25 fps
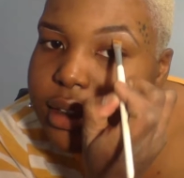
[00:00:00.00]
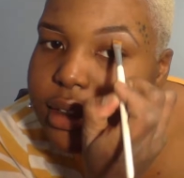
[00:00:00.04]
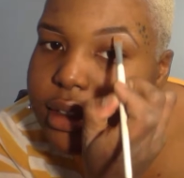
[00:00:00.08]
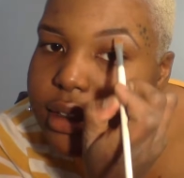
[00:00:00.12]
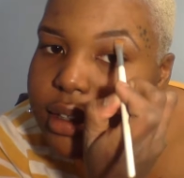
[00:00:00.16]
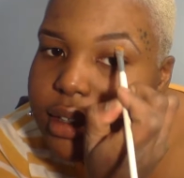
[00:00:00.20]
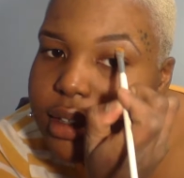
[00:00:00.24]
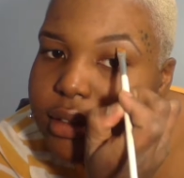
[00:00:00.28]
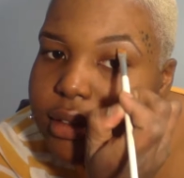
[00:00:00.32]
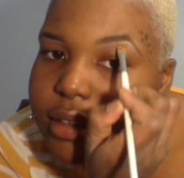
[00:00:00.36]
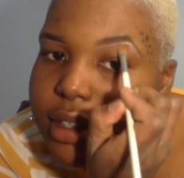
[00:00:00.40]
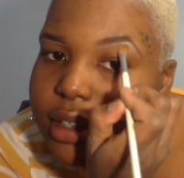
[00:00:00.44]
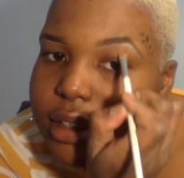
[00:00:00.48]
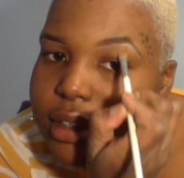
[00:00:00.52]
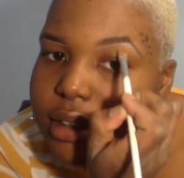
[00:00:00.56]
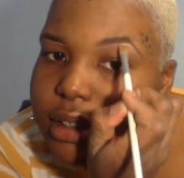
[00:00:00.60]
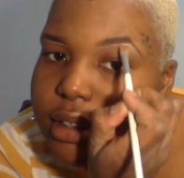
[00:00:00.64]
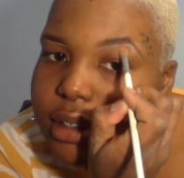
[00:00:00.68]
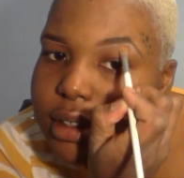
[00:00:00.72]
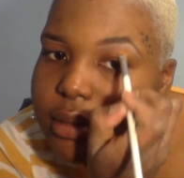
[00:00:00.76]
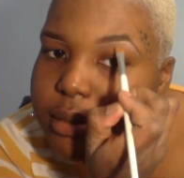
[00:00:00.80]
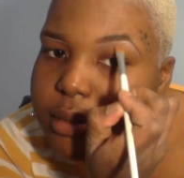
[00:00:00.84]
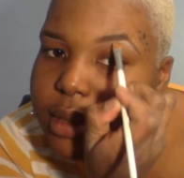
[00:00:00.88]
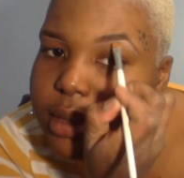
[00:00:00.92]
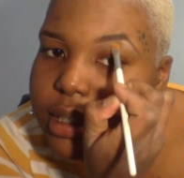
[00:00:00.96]
That way it'll
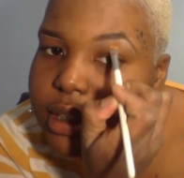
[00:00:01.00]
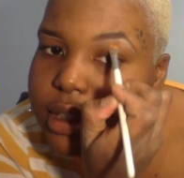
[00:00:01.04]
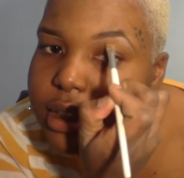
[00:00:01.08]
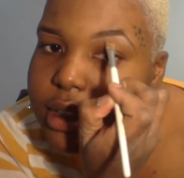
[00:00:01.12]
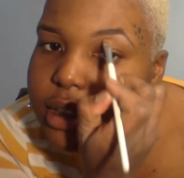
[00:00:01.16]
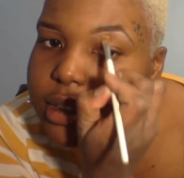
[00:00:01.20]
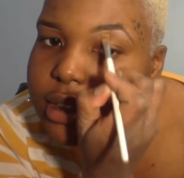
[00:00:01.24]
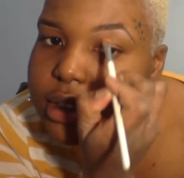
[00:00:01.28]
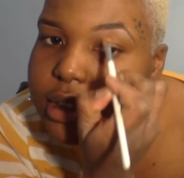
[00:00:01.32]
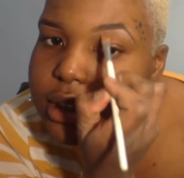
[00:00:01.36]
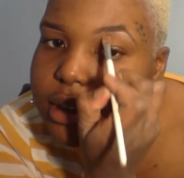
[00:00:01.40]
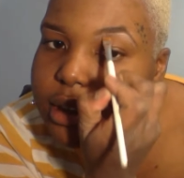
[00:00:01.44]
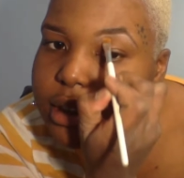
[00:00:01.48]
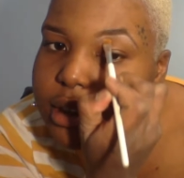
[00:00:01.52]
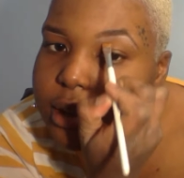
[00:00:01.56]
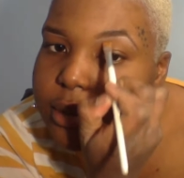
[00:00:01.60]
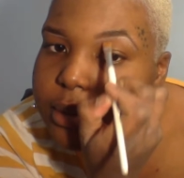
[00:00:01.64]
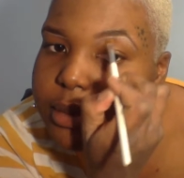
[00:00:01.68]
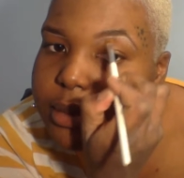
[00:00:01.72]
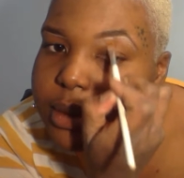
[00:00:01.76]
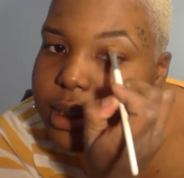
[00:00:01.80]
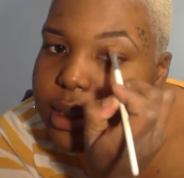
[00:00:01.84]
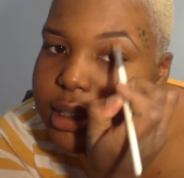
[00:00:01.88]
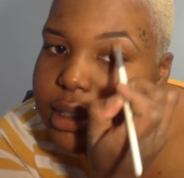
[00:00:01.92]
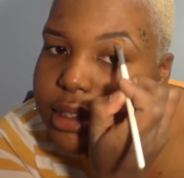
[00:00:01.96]
help me easier to
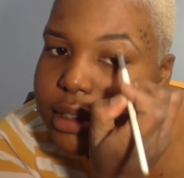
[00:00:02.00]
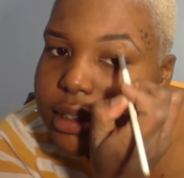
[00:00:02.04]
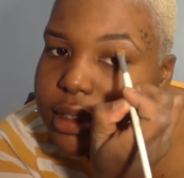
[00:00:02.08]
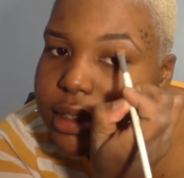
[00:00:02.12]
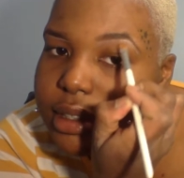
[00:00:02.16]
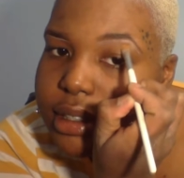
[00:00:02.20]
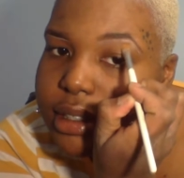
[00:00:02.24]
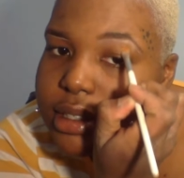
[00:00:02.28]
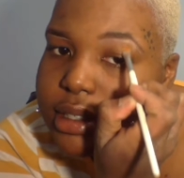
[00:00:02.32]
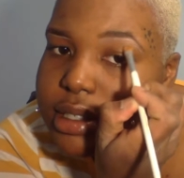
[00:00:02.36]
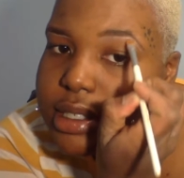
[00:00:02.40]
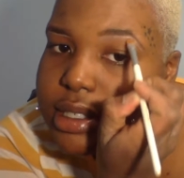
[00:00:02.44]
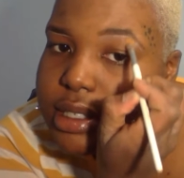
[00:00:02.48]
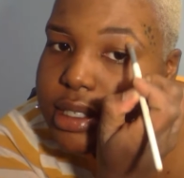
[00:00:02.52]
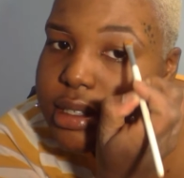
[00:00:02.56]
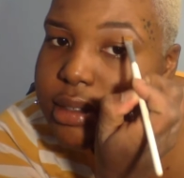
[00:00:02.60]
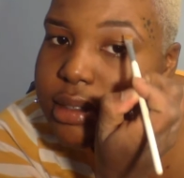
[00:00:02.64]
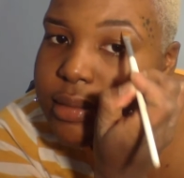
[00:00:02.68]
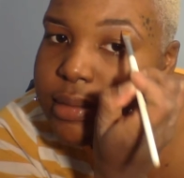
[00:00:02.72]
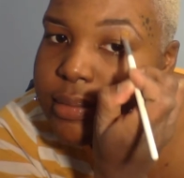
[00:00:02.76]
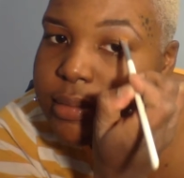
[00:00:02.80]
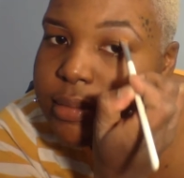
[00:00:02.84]
blend this.